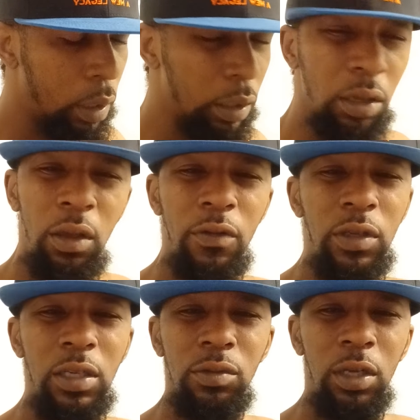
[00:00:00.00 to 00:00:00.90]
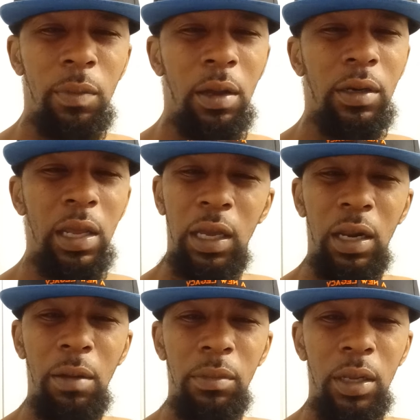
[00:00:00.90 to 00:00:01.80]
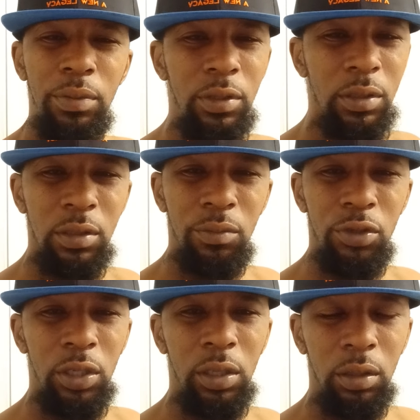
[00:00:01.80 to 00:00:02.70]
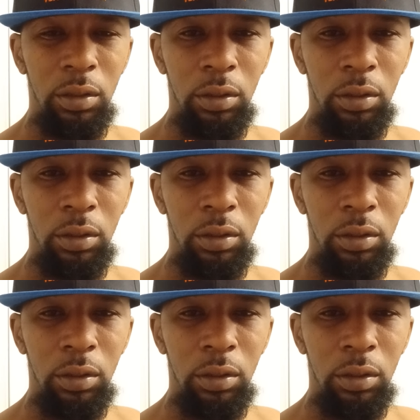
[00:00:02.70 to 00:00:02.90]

They even said some shit about digging up Nipsey or some shit.